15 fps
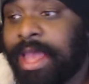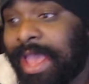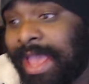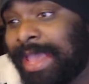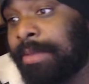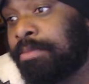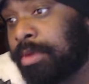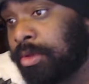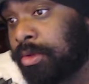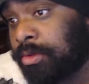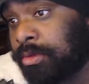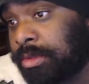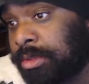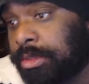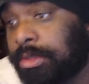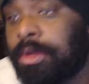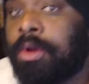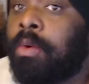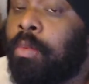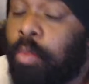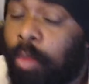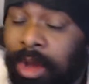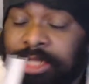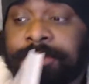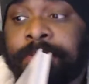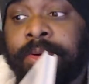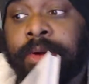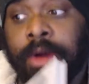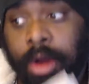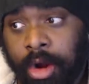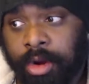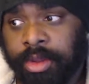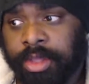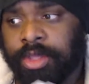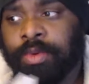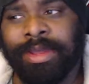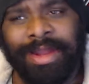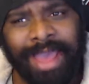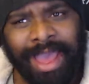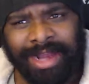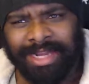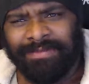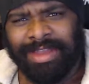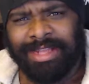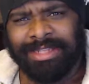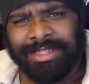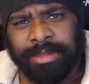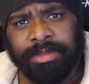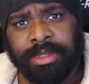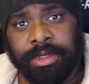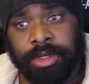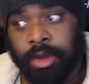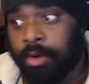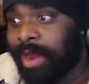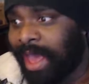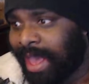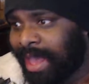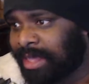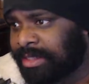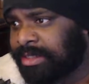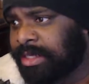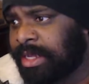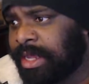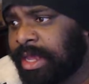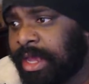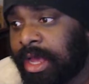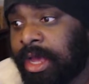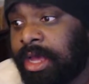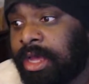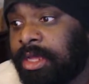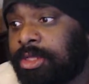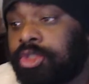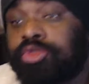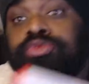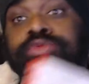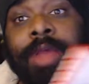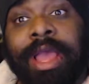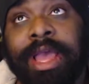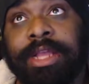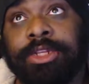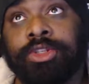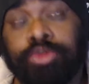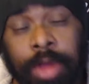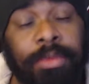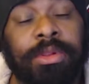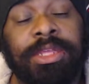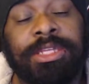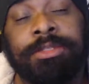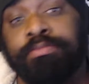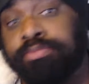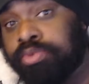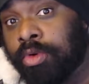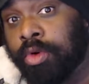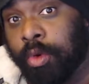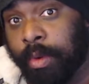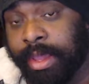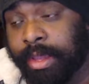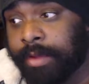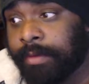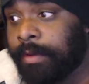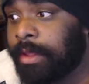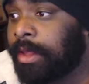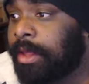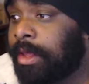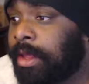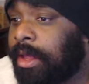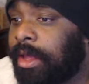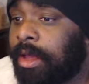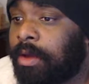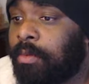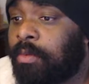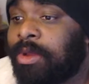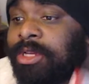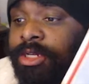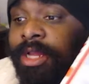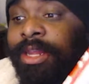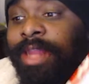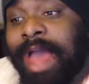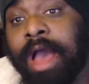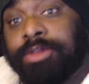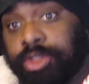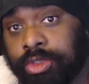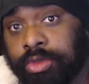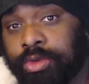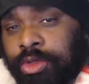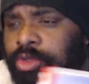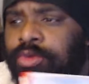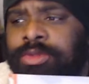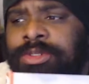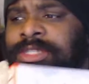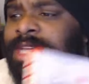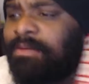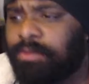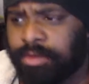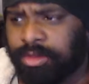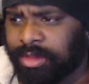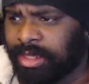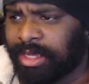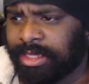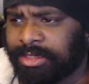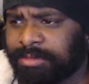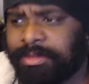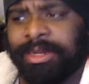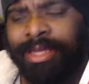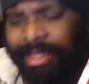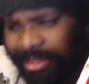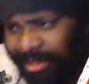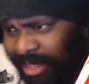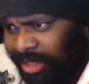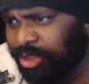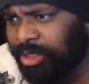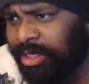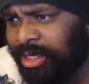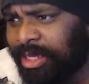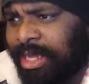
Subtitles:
8 blues, once per arc, you can activate something known as Trouble is Brewing, which allows you to do several things, but it essentially